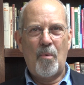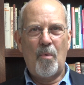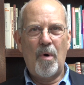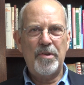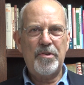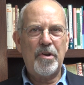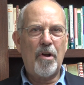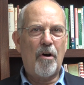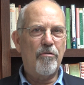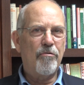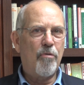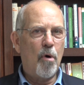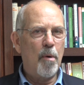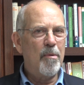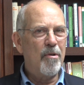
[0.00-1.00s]
Was it a
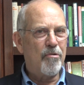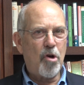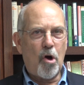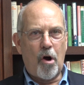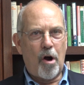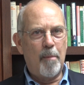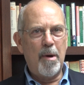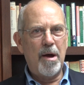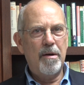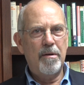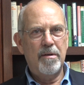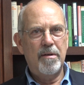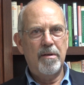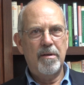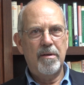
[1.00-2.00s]
form of karma?
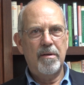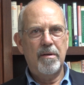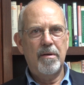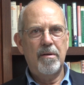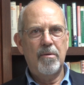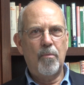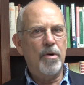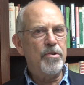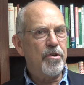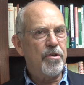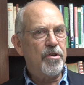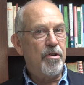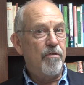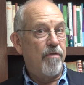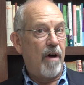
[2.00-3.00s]
Was
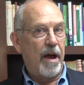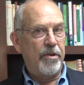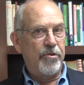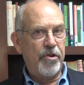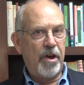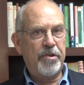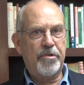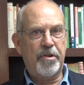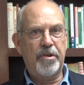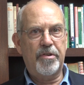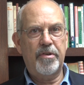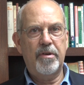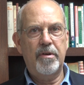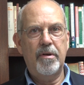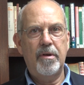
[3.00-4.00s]
it divine
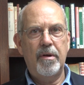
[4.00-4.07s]
justice?